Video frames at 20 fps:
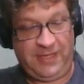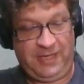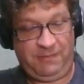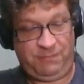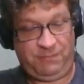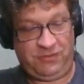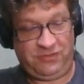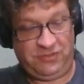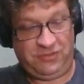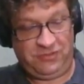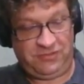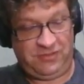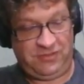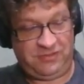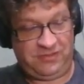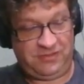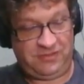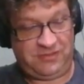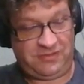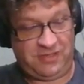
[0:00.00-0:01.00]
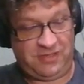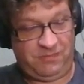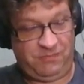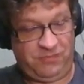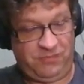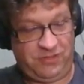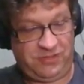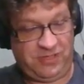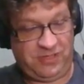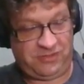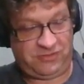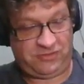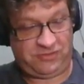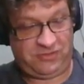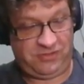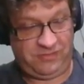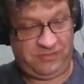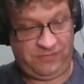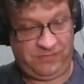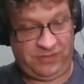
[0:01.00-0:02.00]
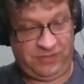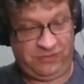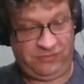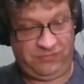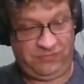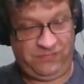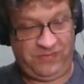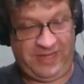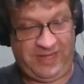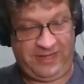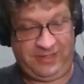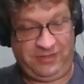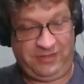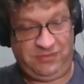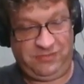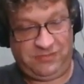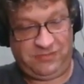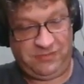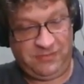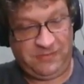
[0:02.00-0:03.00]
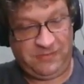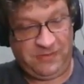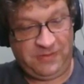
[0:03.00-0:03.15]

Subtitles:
and produces a sum reduction of those values.